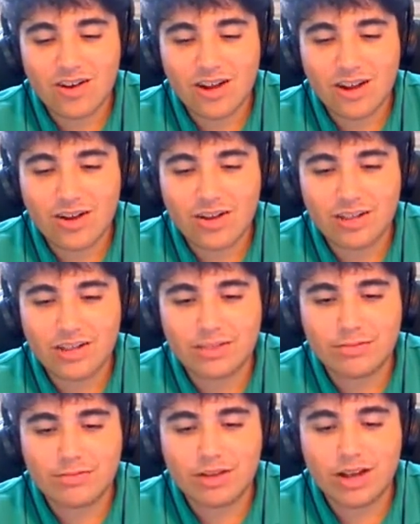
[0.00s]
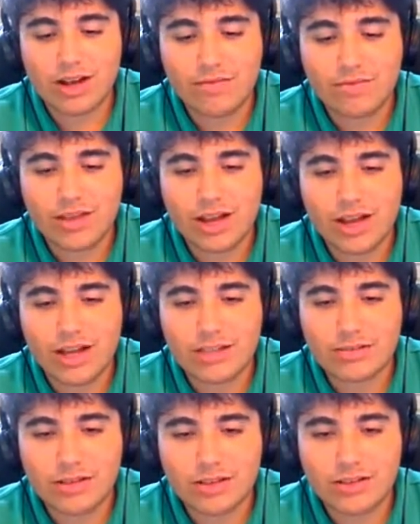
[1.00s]
Here, you need some, no, I got some
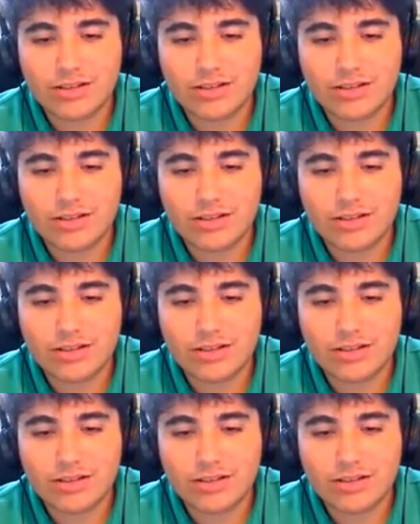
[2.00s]
money.